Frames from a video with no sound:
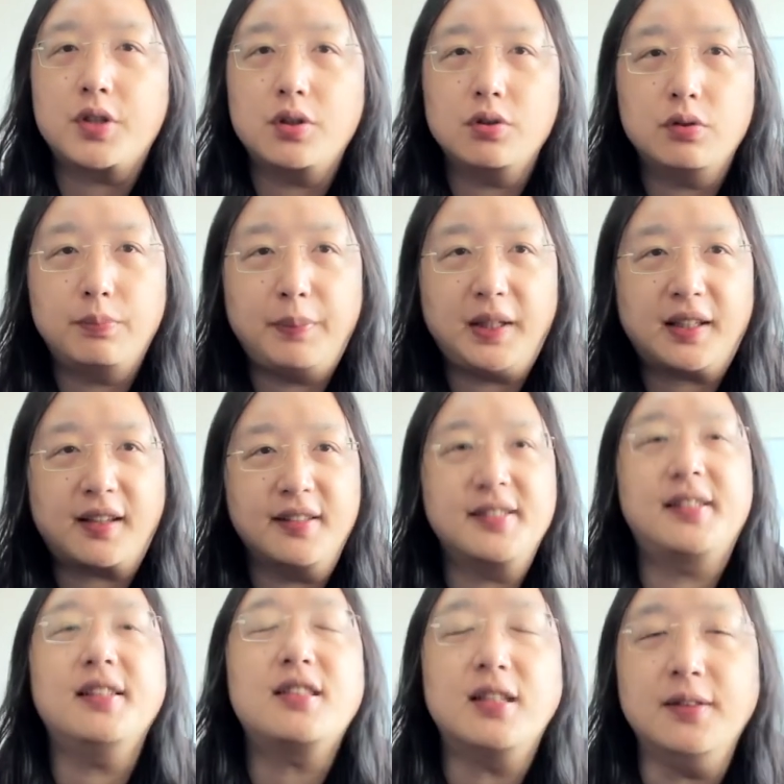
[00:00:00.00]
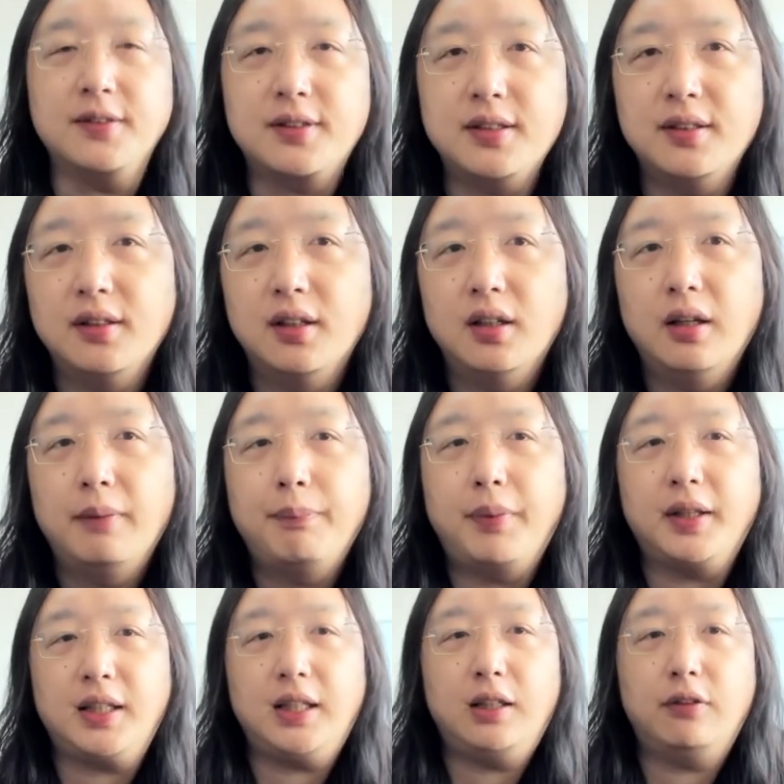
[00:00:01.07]
to be consistent.
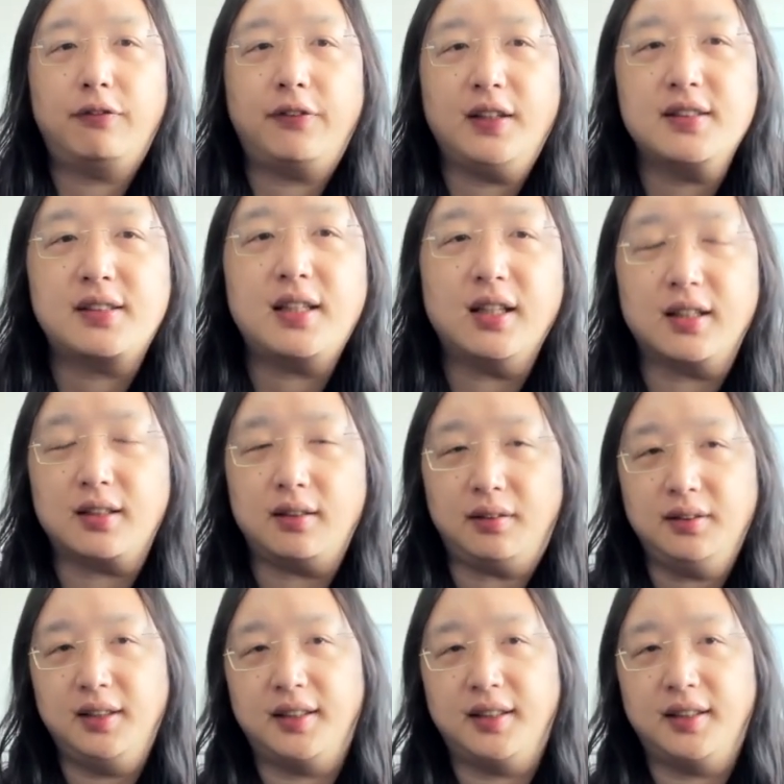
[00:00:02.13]
But if instead